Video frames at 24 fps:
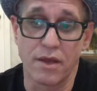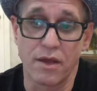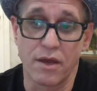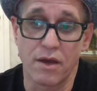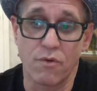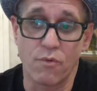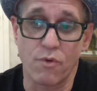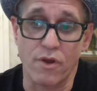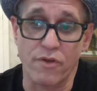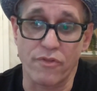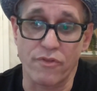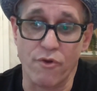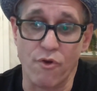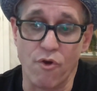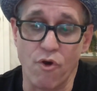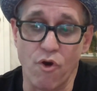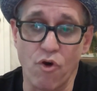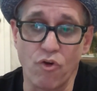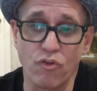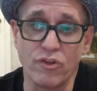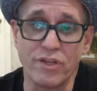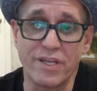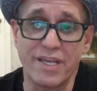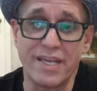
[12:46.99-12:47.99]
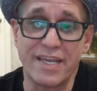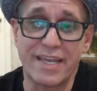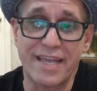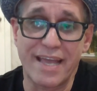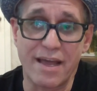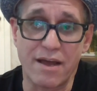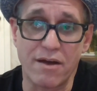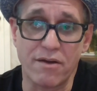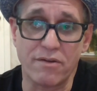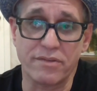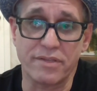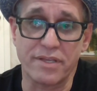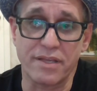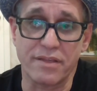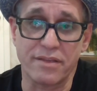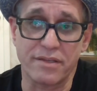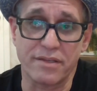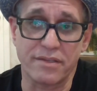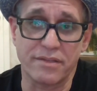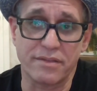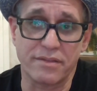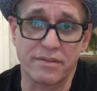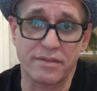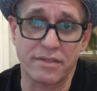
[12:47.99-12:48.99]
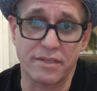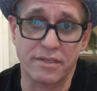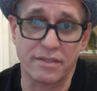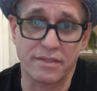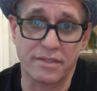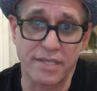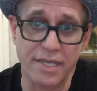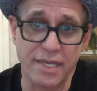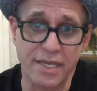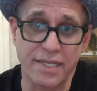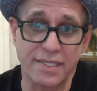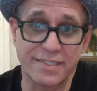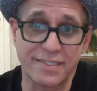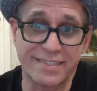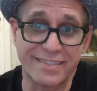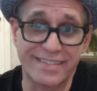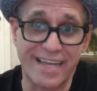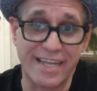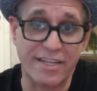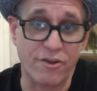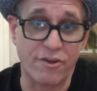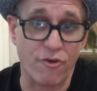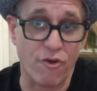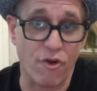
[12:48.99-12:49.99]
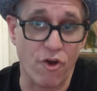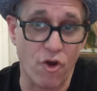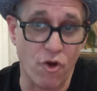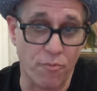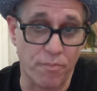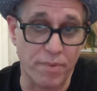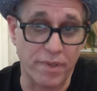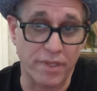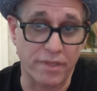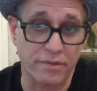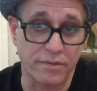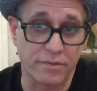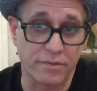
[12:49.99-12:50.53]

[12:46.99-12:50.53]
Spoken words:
where they're only counting the tickets that are open,